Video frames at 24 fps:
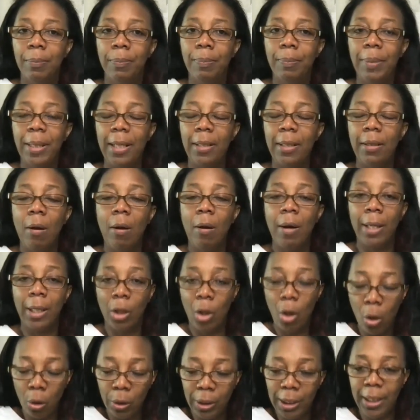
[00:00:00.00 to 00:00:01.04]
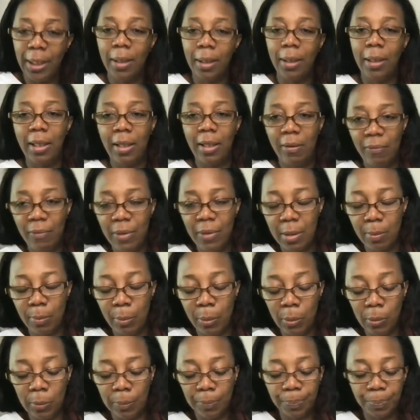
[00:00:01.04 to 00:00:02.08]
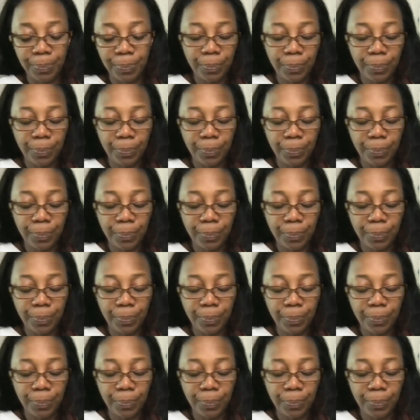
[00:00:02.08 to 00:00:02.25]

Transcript: being iconically visible.